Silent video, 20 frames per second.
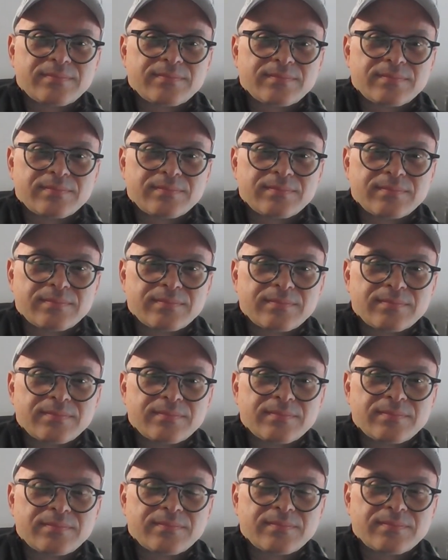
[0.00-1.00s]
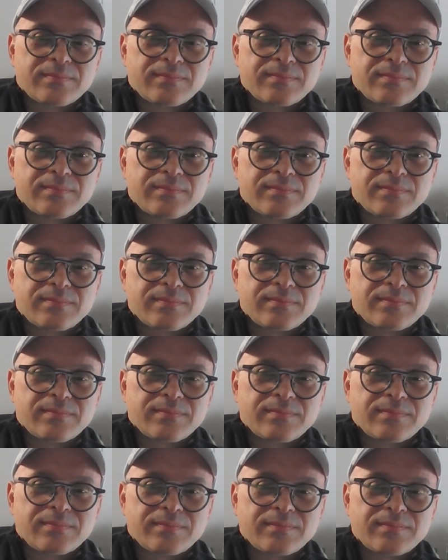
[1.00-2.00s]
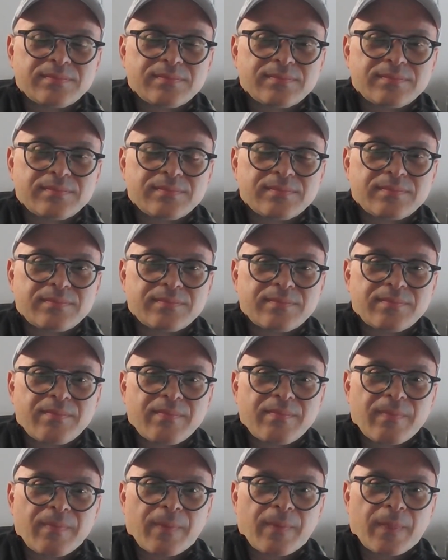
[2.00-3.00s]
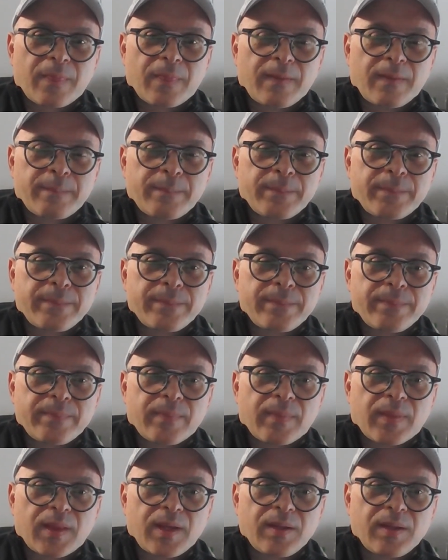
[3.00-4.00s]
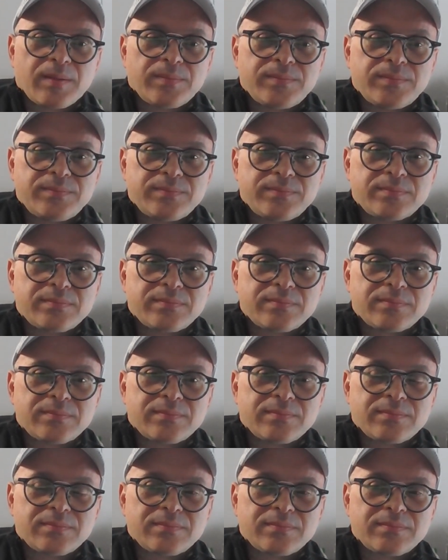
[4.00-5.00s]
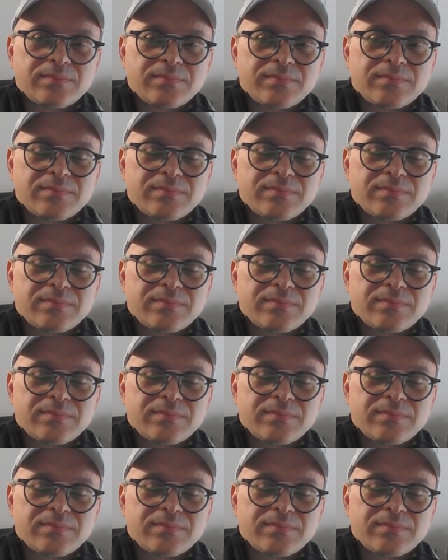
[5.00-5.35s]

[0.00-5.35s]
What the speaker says: [no speech]